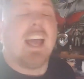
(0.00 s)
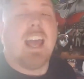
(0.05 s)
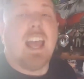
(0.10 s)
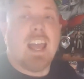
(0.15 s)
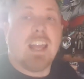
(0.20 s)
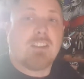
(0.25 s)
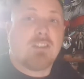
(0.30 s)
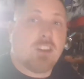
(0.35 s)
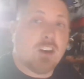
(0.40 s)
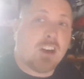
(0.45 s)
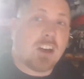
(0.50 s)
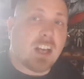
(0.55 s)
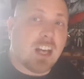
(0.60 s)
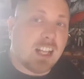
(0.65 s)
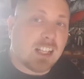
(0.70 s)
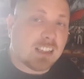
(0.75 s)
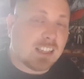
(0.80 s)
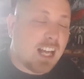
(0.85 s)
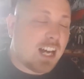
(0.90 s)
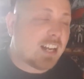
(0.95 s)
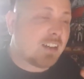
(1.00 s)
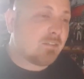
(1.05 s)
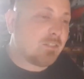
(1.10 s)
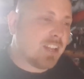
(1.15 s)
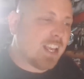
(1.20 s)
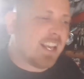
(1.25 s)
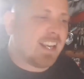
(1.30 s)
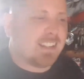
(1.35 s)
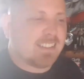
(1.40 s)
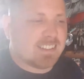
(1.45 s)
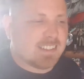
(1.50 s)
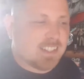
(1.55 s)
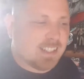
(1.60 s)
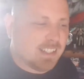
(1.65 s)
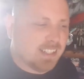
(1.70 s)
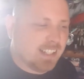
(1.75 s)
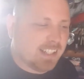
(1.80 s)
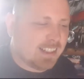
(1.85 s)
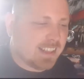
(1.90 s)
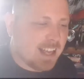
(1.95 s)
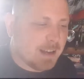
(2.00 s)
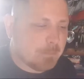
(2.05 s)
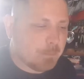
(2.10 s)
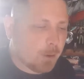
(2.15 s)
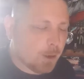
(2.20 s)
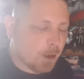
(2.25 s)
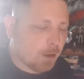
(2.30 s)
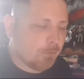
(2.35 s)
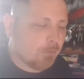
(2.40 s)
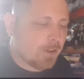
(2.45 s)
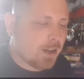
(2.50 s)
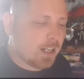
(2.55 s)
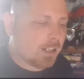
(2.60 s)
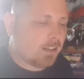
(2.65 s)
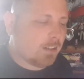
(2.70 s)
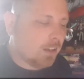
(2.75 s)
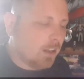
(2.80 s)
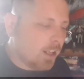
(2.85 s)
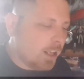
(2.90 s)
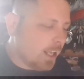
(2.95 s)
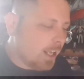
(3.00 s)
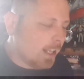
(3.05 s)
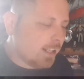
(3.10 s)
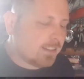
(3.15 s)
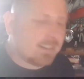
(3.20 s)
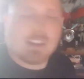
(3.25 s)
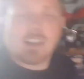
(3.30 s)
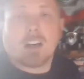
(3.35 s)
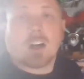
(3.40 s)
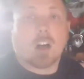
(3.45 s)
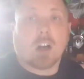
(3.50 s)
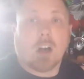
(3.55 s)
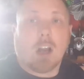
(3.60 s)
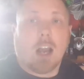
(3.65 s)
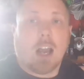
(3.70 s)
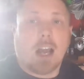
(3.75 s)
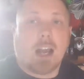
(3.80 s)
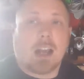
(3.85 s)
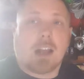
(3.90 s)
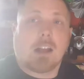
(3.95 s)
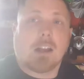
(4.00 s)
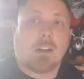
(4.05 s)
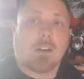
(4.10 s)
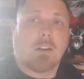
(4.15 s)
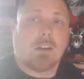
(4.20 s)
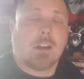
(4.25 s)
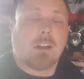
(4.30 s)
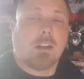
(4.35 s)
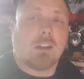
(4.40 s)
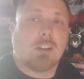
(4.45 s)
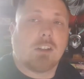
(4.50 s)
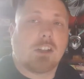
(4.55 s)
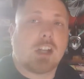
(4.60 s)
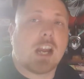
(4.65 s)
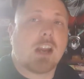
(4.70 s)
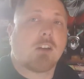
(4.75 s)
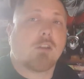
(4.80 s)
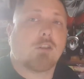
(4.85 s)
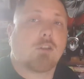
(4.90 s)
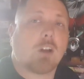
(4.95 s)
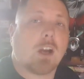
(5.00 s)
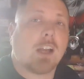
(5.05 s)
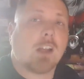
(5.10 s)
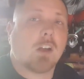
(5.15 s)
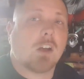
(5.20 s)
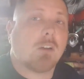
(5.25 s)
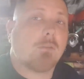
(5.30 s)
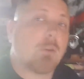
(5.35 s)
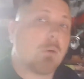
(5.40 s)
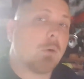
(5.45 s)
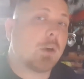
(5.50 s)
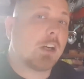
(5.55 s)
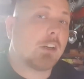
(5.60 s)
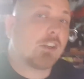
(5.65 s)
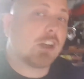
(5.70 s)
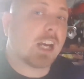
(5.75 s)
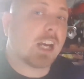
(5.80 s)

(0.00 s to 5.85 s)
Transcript: it took a lot of takes to get that perfect. It's in our uh, channel trailer if you want to